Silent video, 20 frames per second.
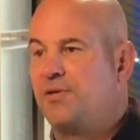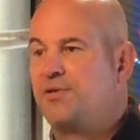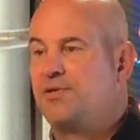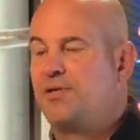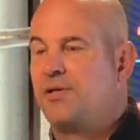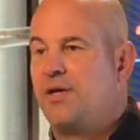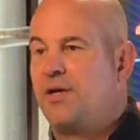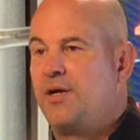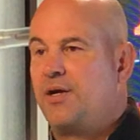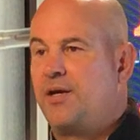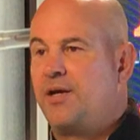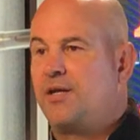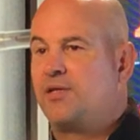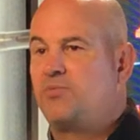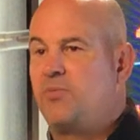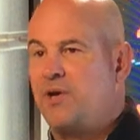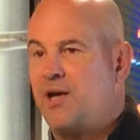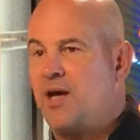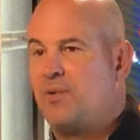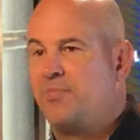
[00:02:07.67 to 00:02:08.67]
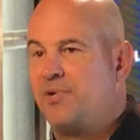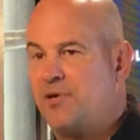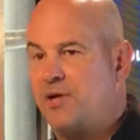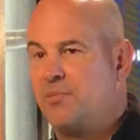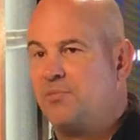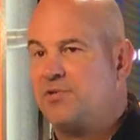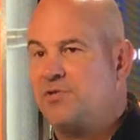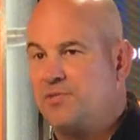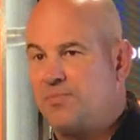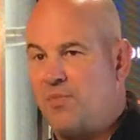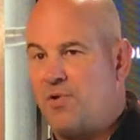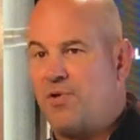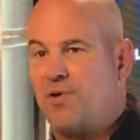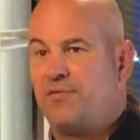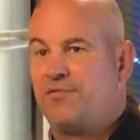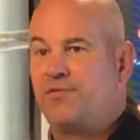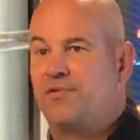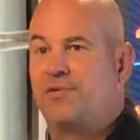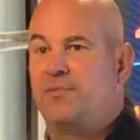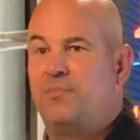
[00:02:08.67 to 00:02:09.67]
is we got to become a
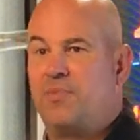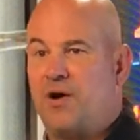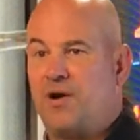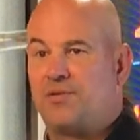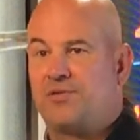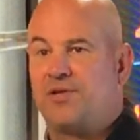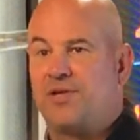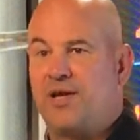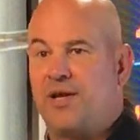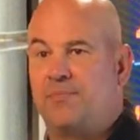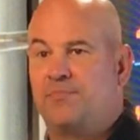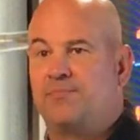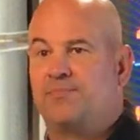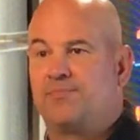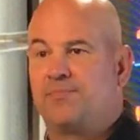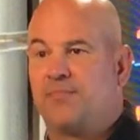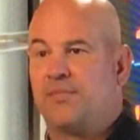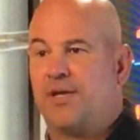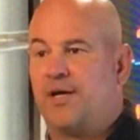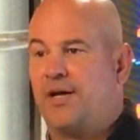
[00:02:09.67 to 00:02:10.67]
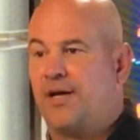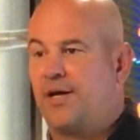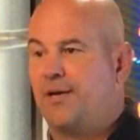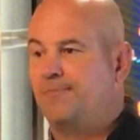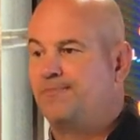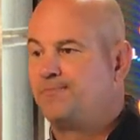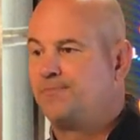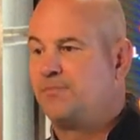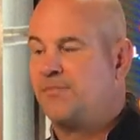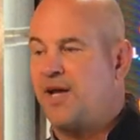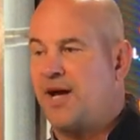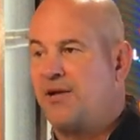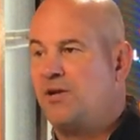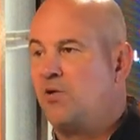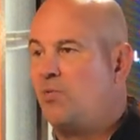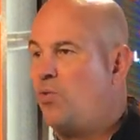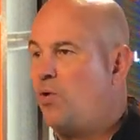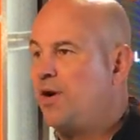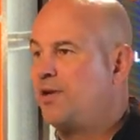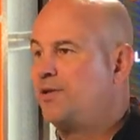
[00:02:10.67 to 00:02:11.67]
smart football team. Got to
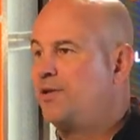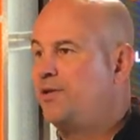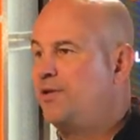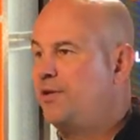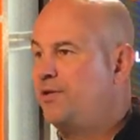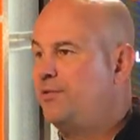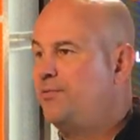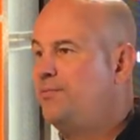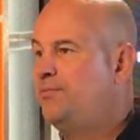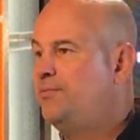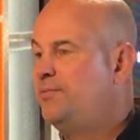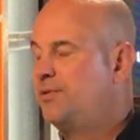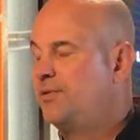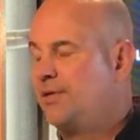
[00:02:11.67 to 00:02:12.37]
know what to do.